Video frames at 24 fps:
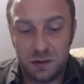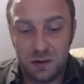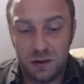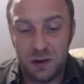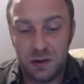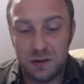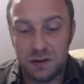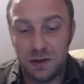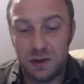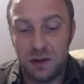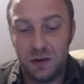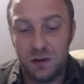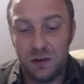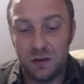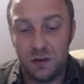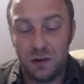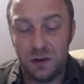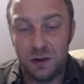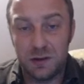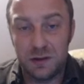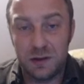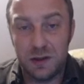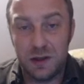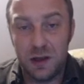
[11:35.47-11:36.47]
he
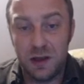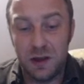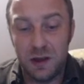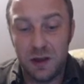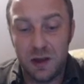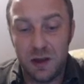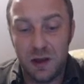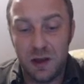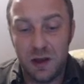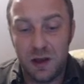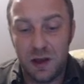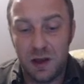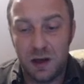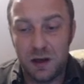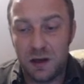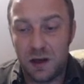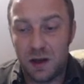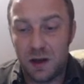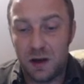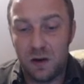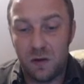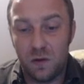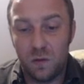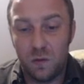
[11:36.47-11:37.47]
secured his king and
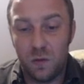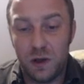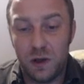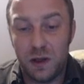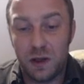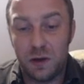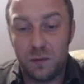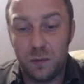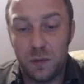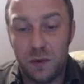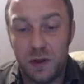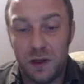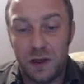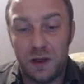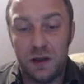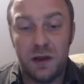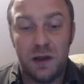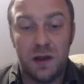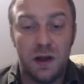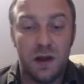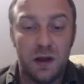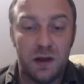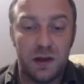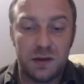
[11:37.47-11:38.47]
now we can play